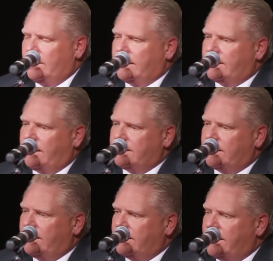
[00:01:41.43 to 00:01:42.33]
I,
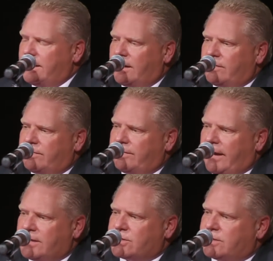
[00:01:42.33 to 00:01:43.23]
I, I, think I've
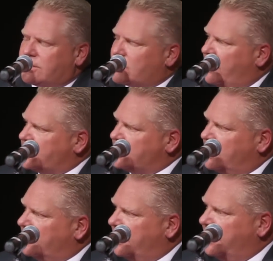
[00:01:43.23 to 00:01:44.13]
answered this question
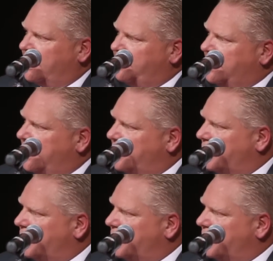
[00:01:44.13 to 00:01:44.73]
already. I've been down to the